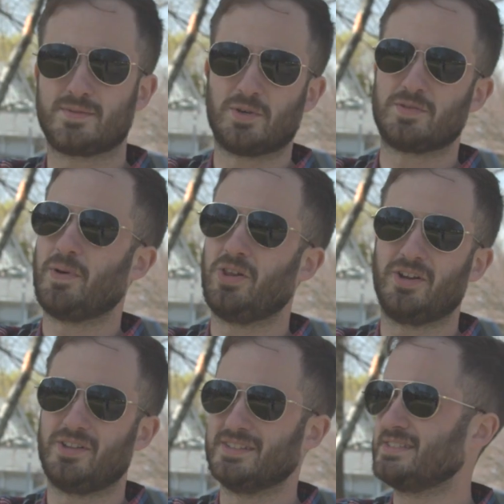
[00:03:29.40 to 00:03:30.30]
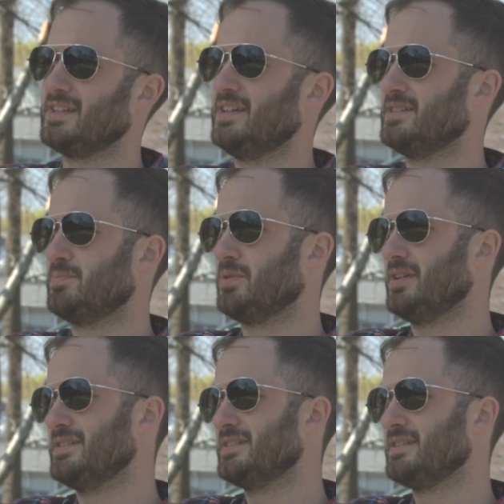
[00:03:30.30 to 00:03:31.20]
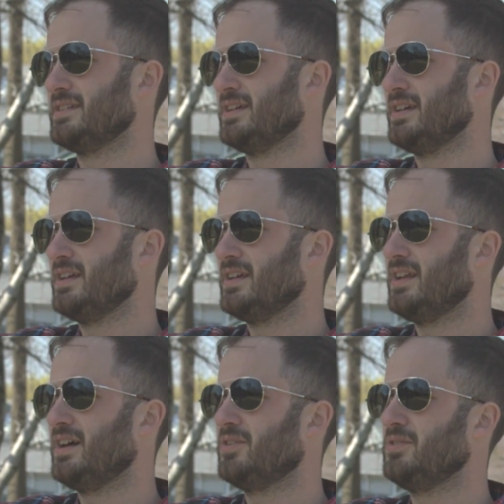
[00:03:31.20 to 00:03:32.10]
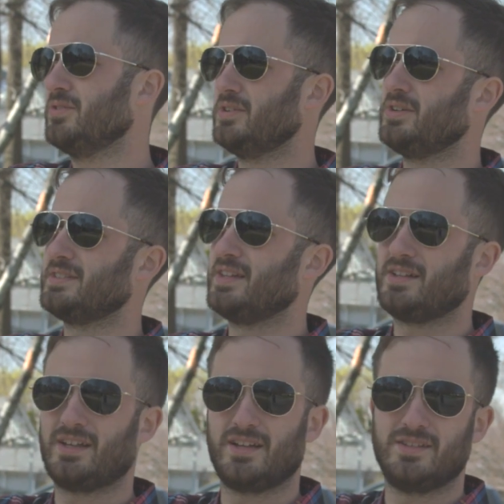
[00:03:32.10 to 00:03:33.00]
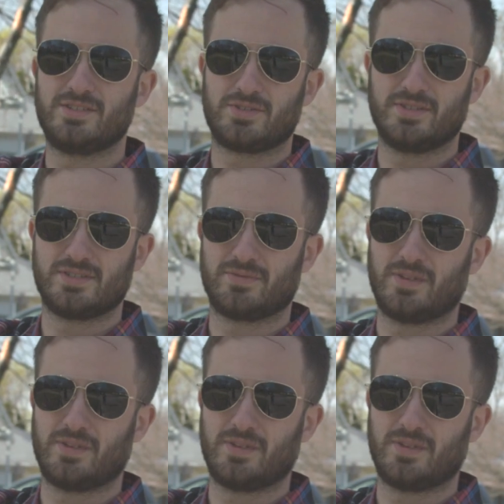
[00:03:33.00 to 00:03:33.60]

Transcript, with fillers: disperse pollen on the slightest breeze. Now, you'll notice that a lot of these trees are